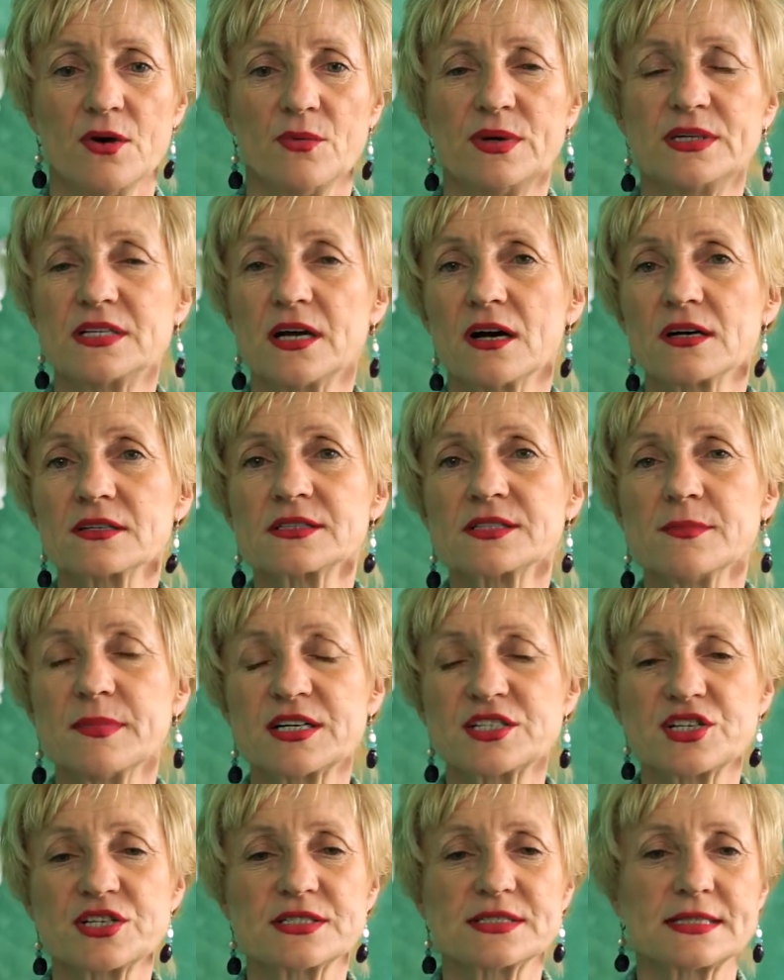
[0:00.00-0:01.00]
We talk so
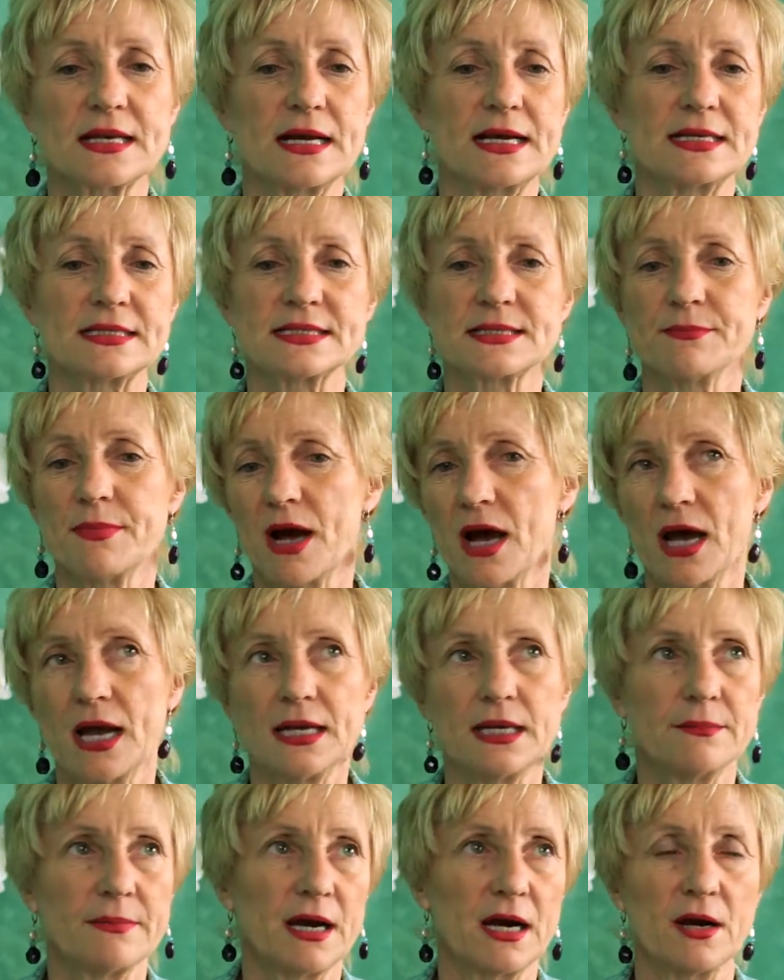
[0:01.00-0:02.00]
much in Science of
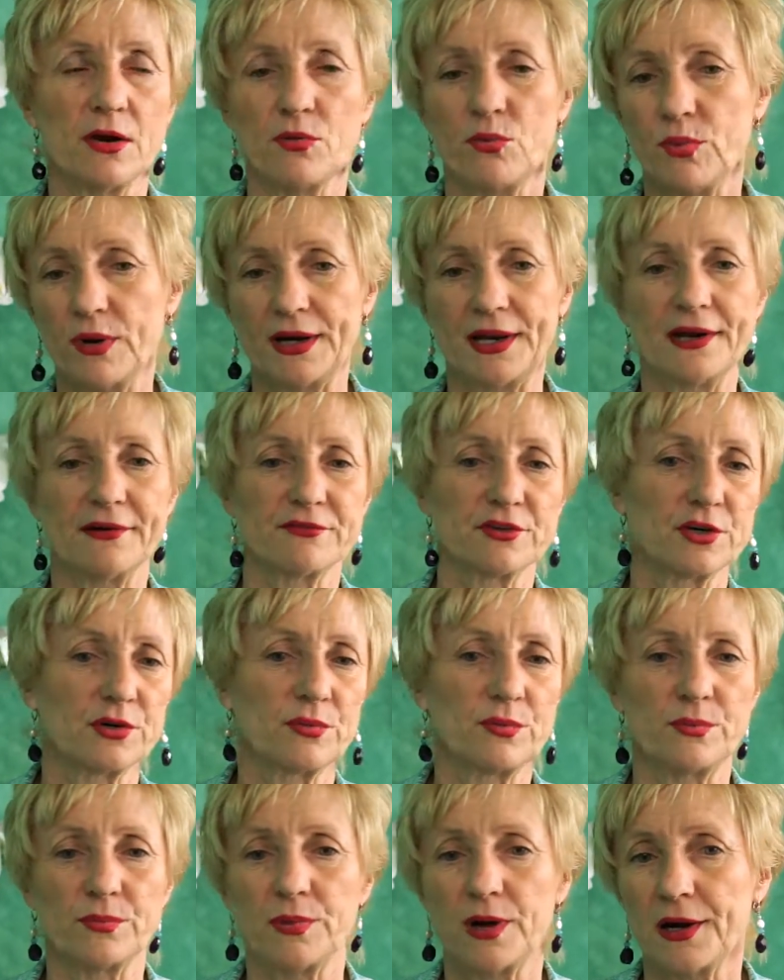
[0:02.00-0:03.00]
Mind about
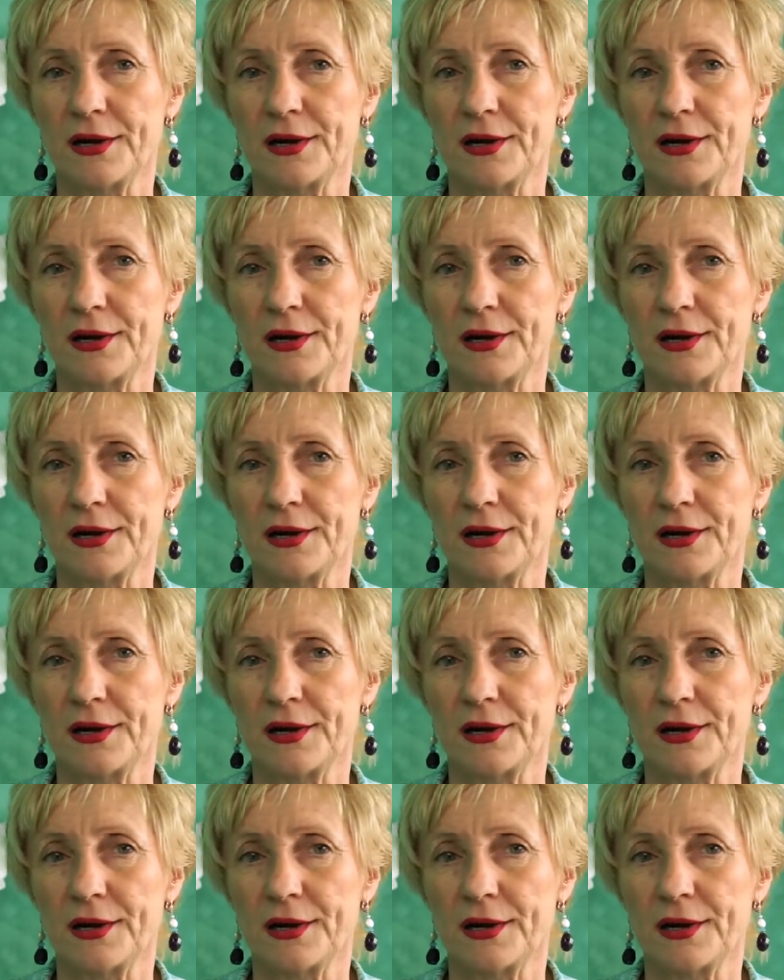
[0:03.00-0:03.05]
whatever